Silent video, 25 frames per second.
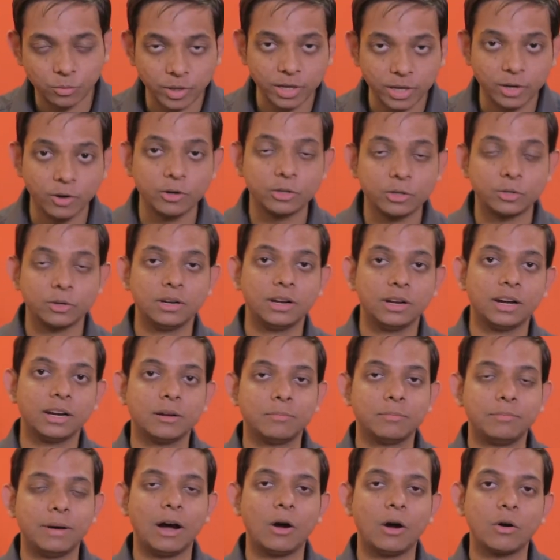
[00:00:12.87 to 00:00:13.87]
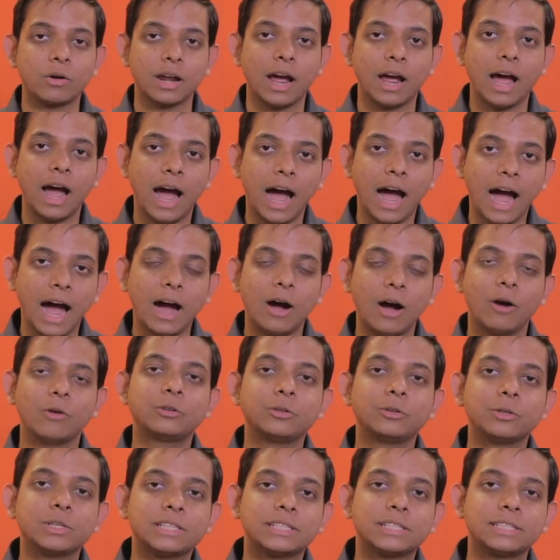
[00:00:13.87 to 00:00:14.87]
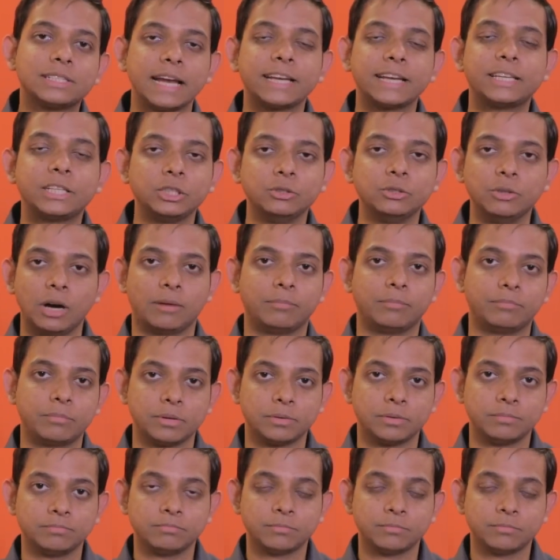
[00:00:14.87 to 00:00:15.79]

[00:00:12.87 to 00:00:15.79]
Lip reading: we're going to learn about how to set you up.